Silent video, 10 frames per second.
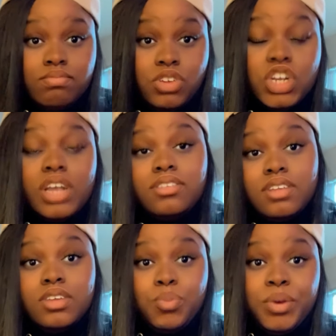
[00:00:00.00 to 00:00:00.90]

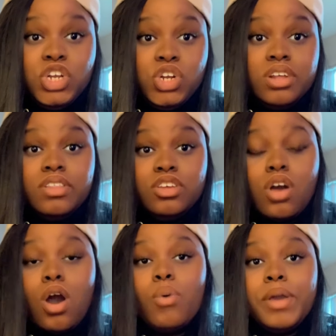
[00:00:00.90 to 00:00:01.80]
Jay-Z is pictured in these
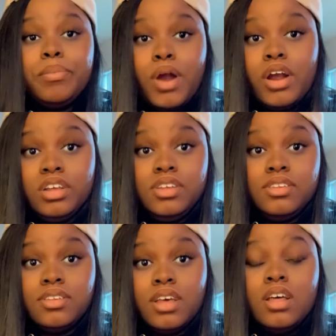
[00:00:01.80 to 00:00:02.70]
all-white
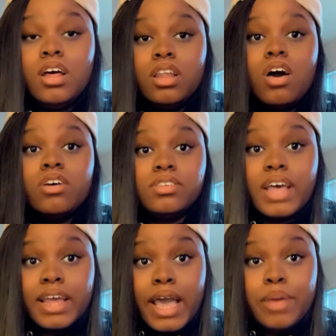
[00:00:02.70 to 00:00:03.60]
parties
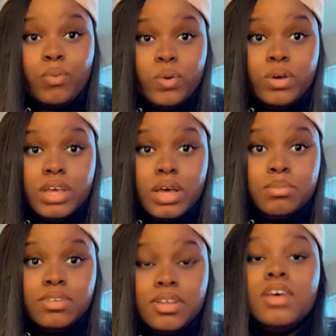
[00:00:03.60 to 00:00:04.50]
alongside Hype
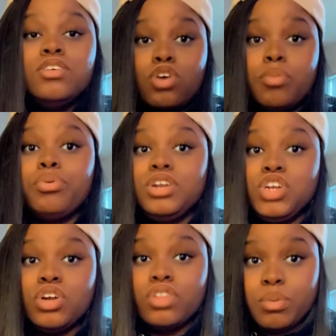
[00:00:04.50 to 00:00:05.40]
Williams. So I'm pretty
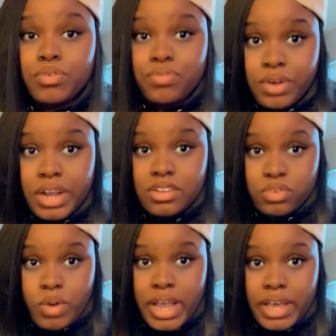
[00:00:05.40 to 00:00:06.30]
sure they were friends,
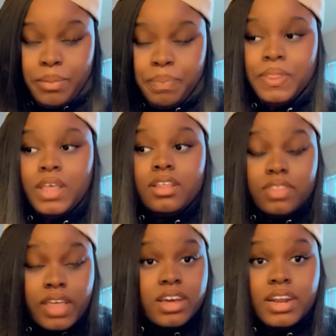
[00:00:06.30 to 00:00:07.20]
right?
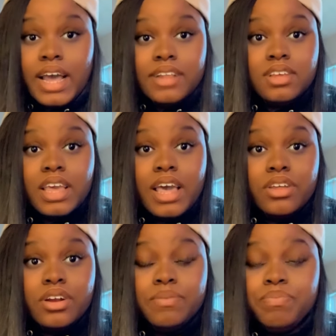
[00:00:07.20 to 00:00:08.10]
They could have got
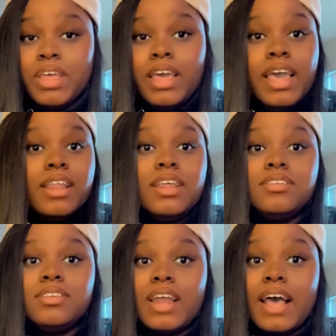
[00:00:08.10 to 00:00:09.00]
together. And
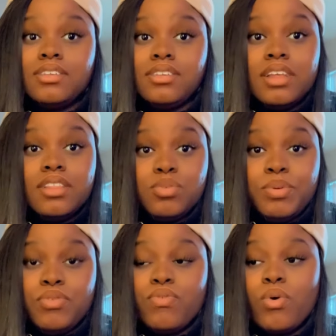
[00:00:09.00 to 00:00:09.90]
listen, I said this
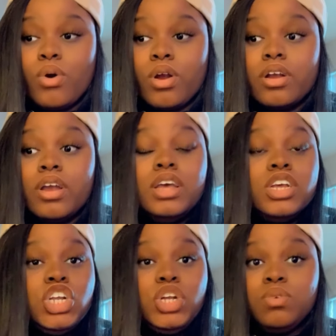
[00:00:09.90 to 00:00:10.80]
before.
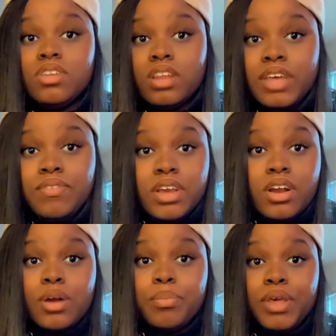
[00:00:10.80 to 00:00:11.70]
She was leaving
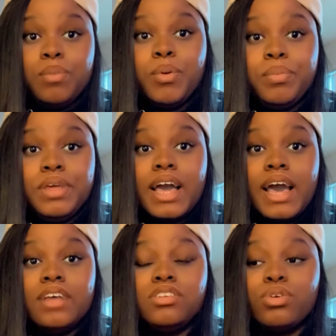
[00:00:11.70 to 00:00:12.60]
her people
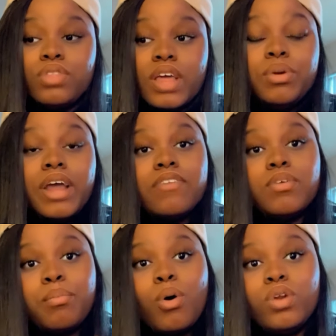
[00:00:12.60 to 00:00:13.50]
behind, so they would have a
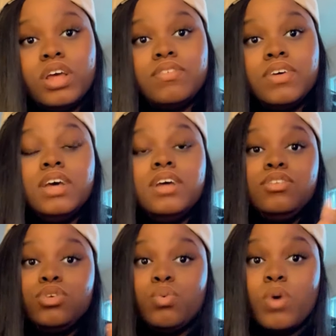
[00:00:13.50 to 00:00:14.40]
motive
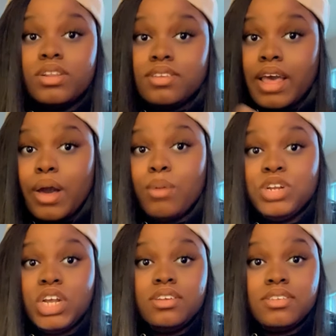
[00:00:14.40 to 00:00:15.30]
to want to help
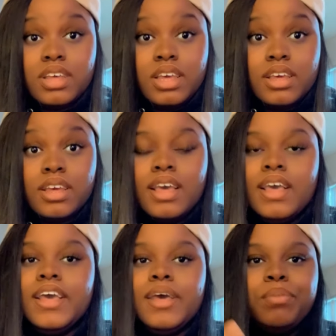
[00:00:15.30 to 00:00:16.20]
Jay-Z.
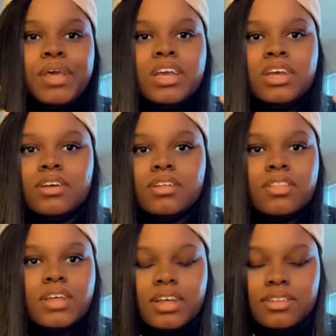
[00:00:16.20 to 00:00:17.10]
And being
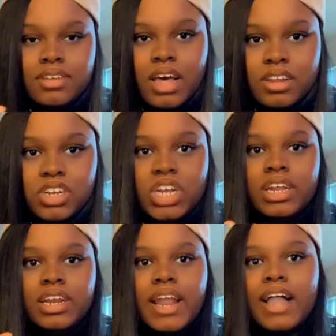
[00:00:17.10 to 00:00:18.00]
the intelligent
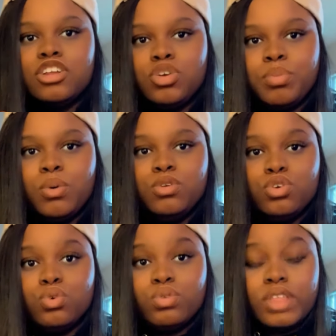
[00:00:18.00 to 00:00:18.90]
and knowledgeable
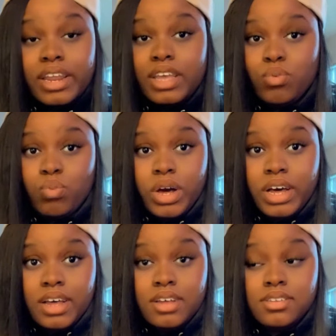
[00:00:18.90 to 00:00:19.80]
dude that he
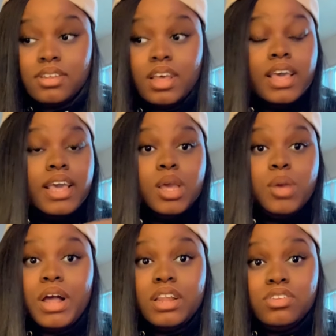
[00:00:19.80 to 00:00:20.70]
was, he
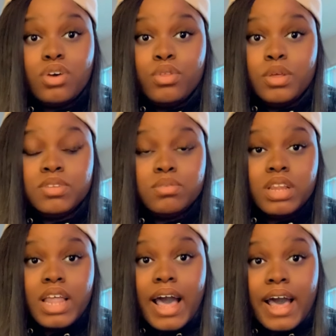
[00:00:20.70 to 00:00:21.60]
probably told them some
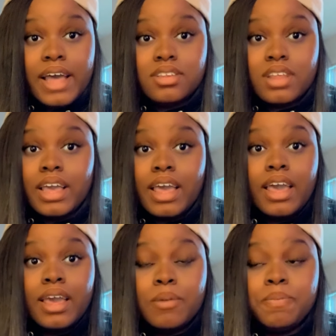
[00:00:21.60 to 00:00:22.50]
lies like,
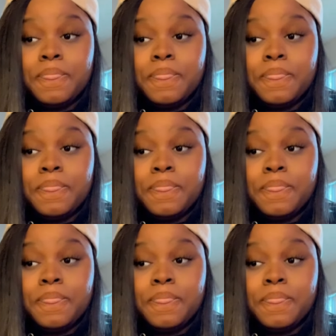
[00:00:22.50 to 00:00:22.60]
hey,